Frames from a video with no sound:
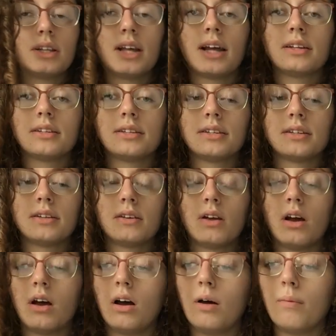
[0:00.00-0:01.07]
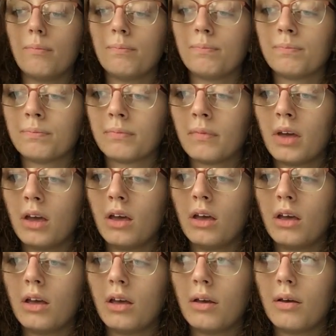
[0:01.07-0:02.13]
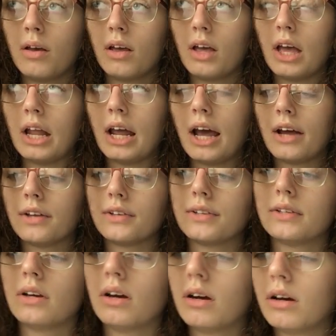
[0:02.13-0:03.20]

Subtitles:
That's it has